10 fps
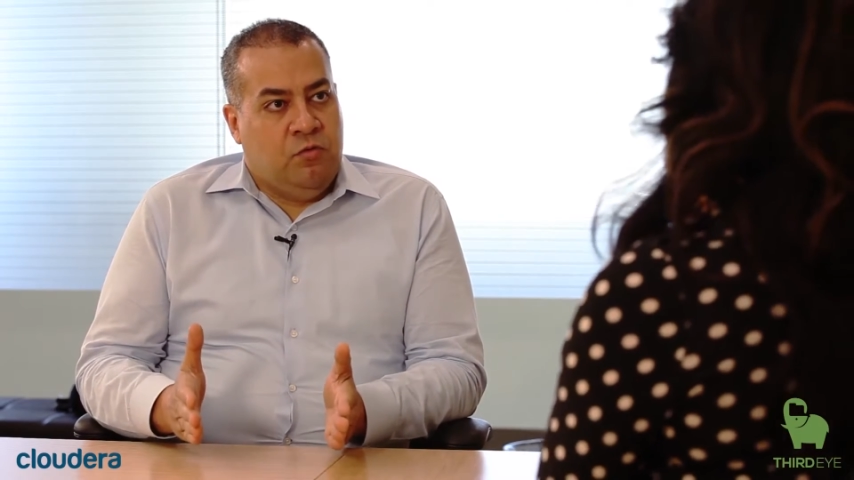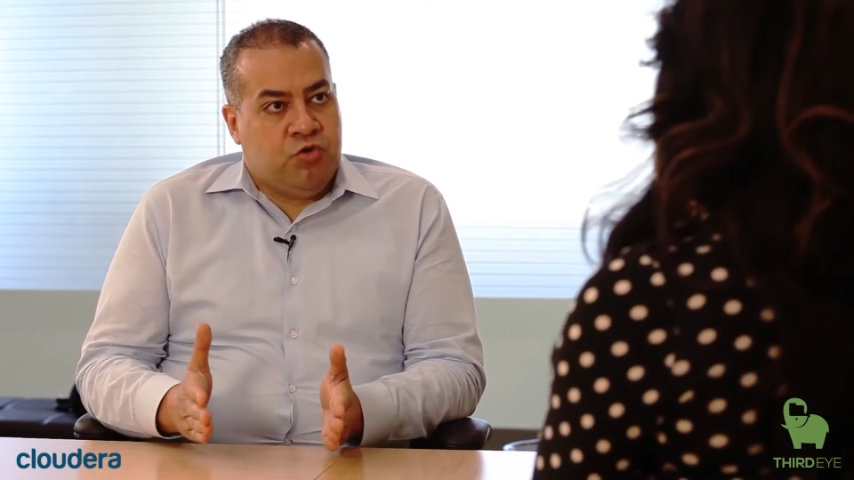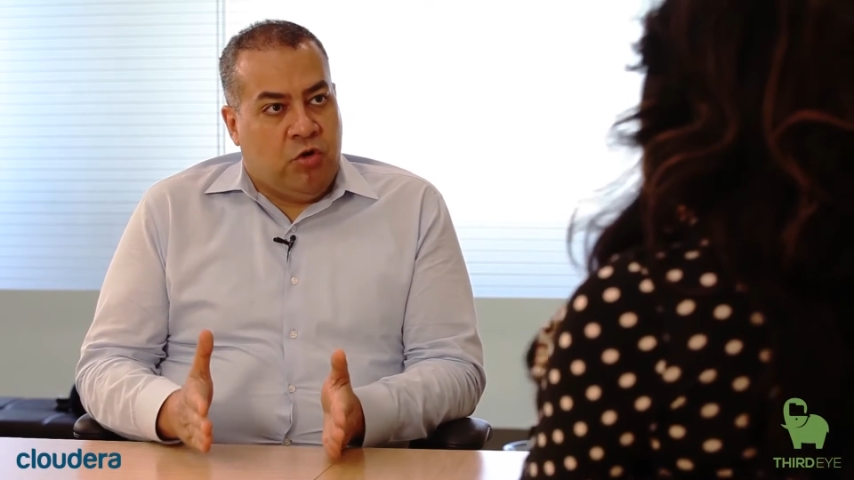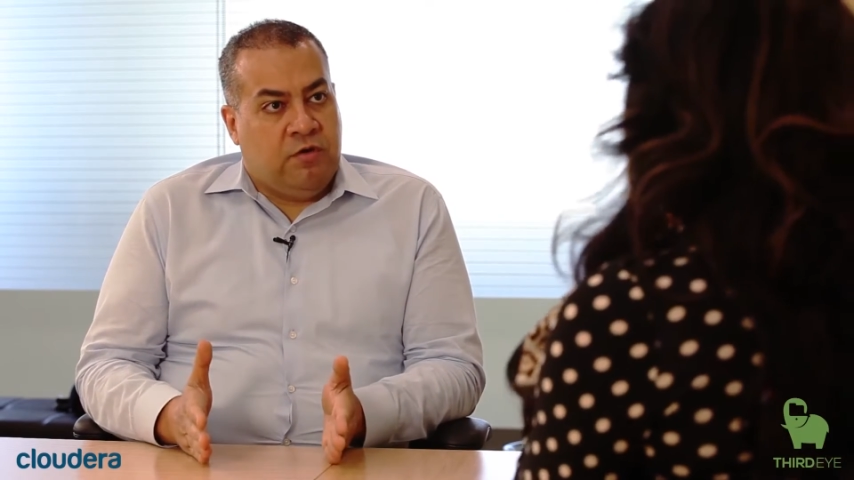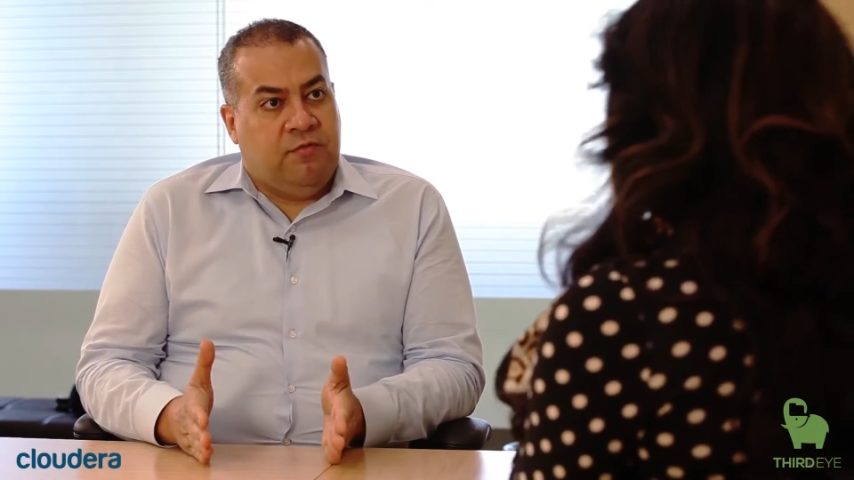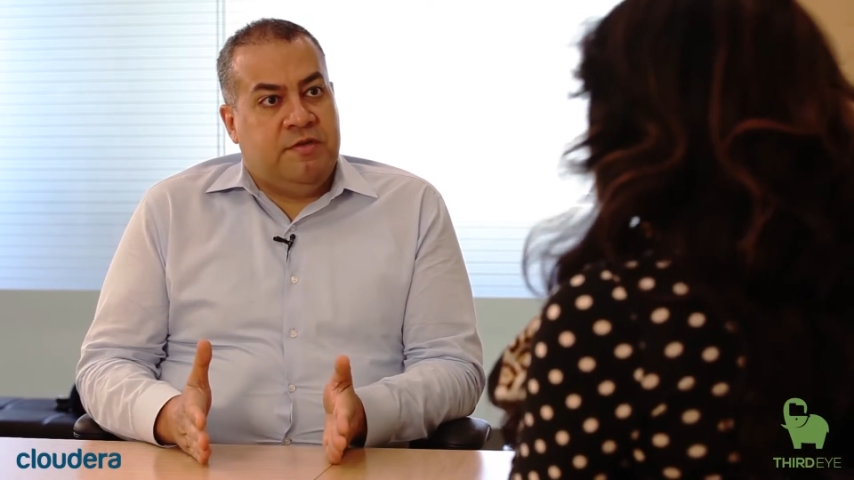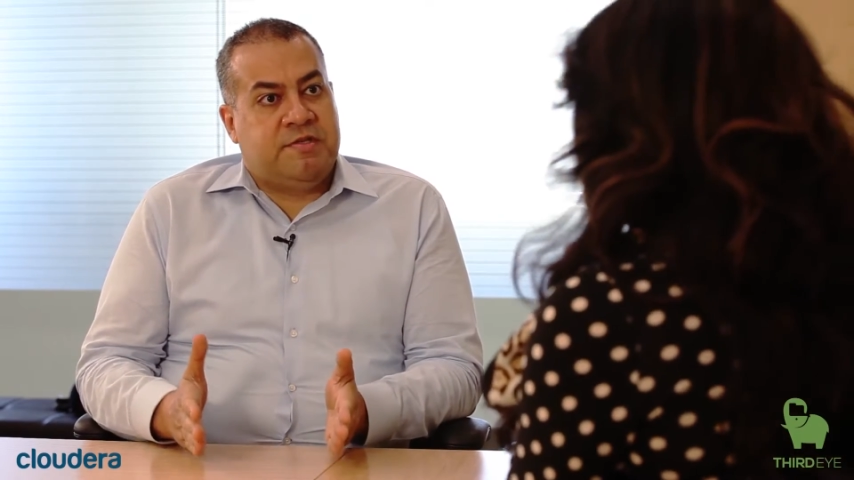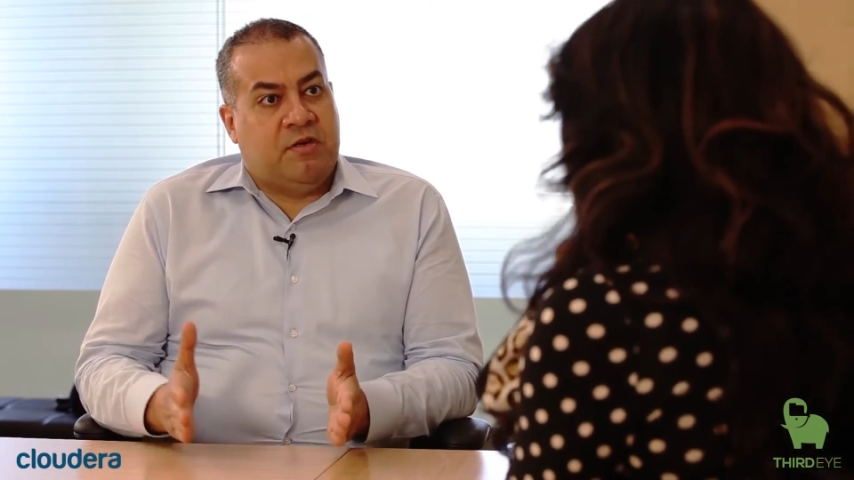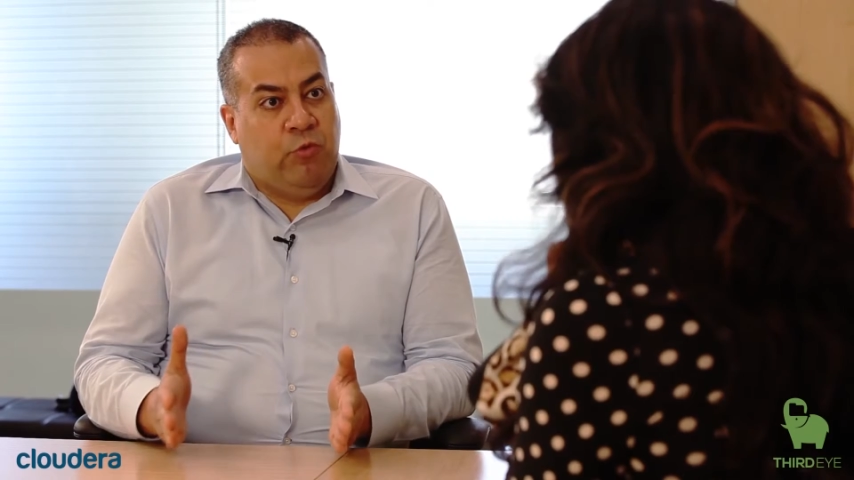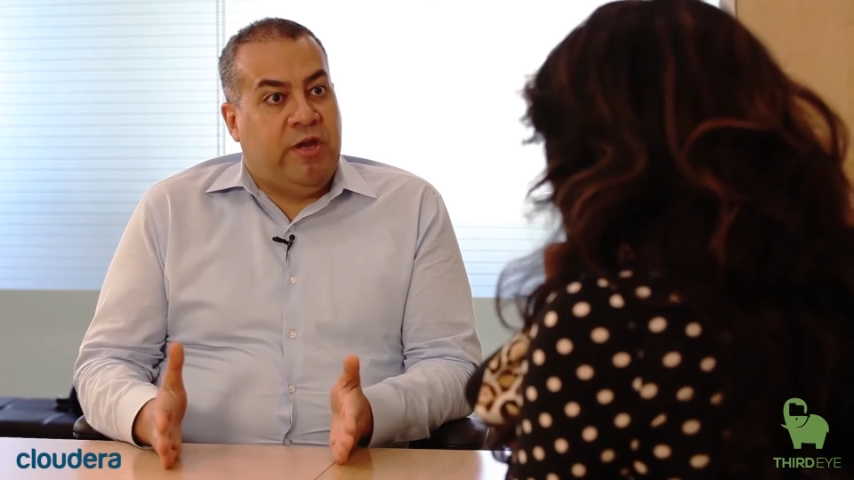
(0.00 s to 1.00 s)
geographies
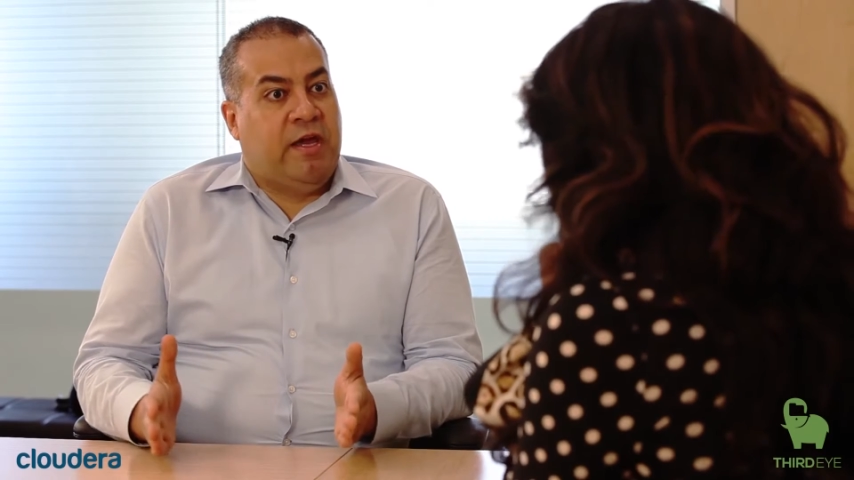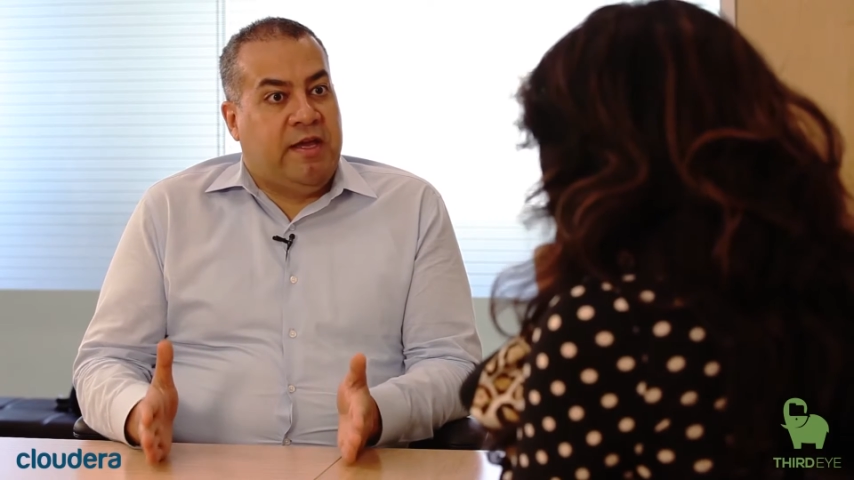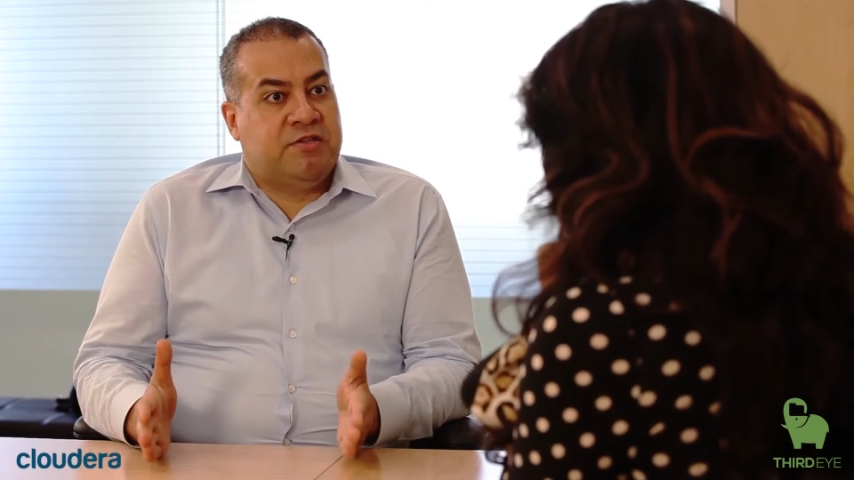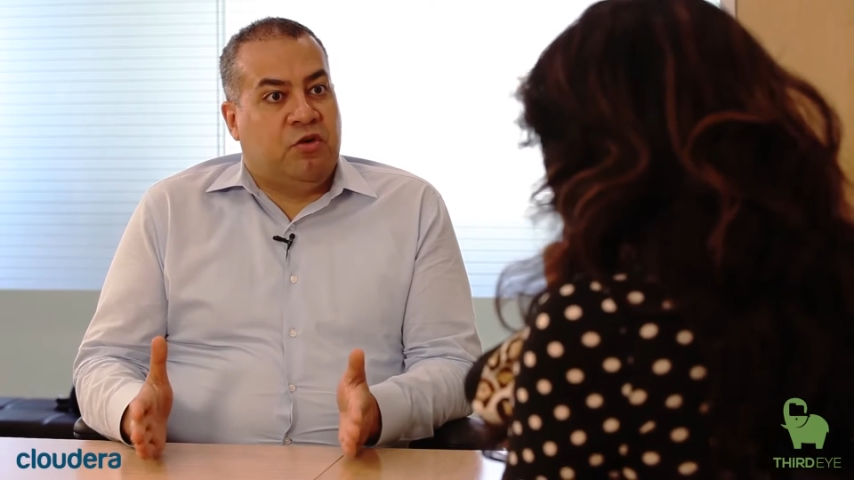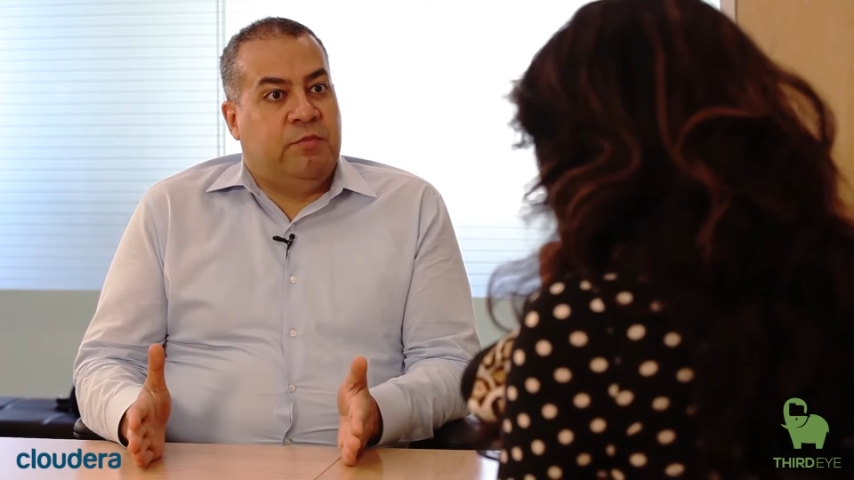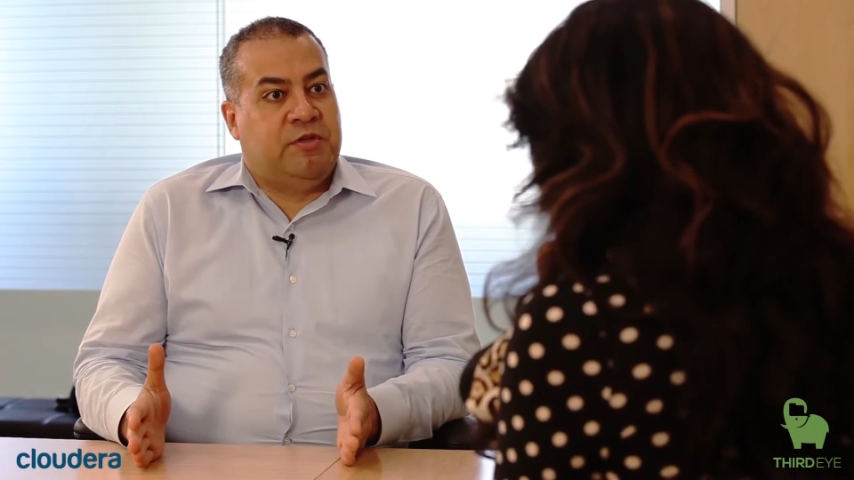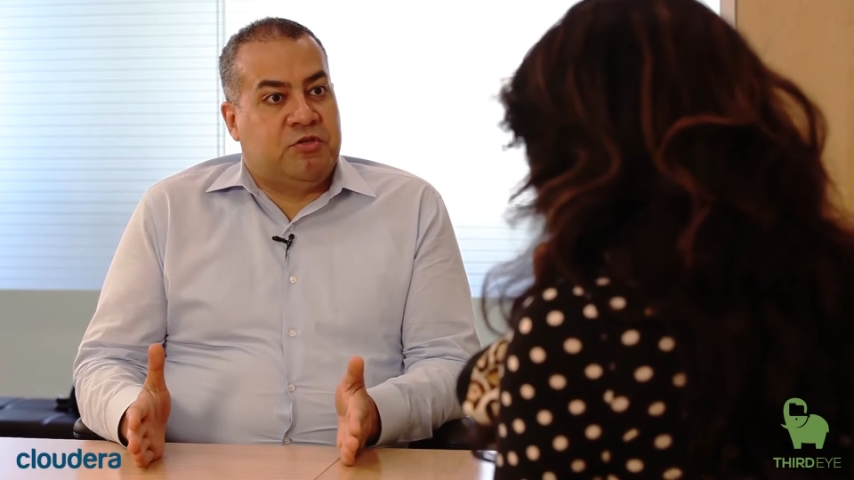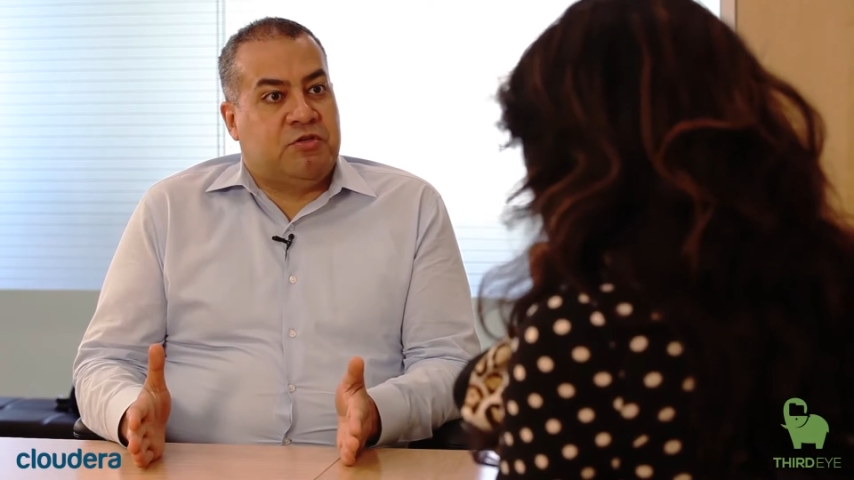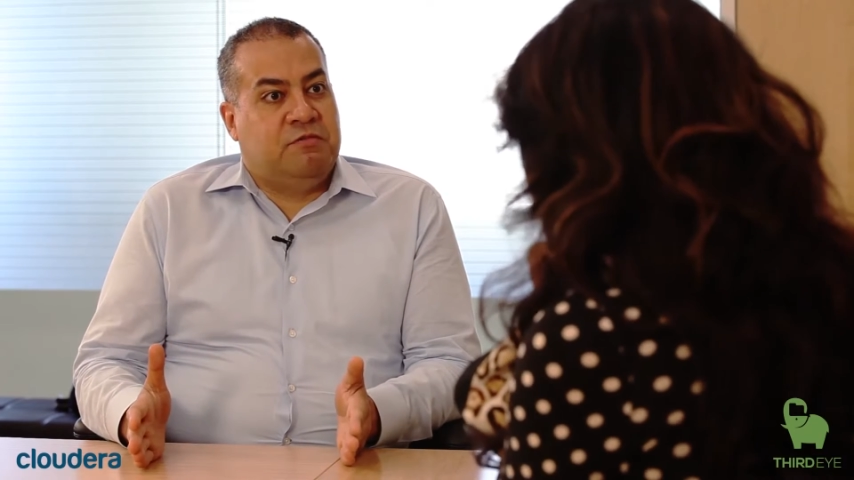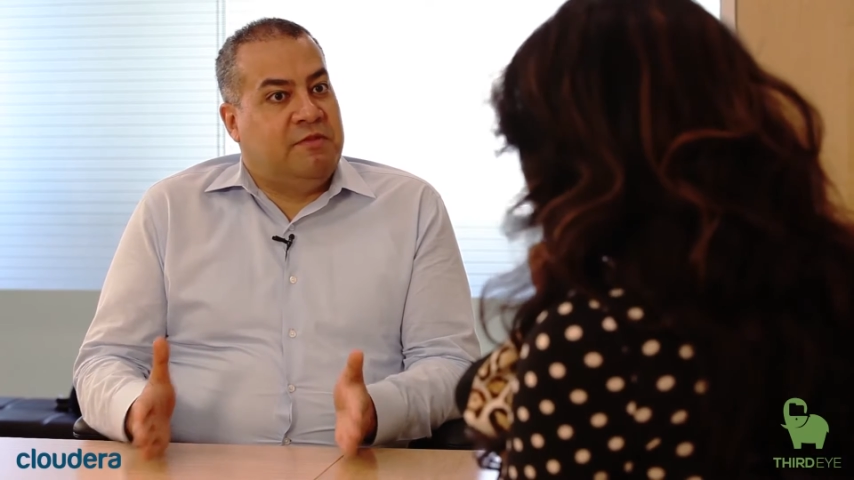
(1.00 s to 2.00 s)
and win against competition.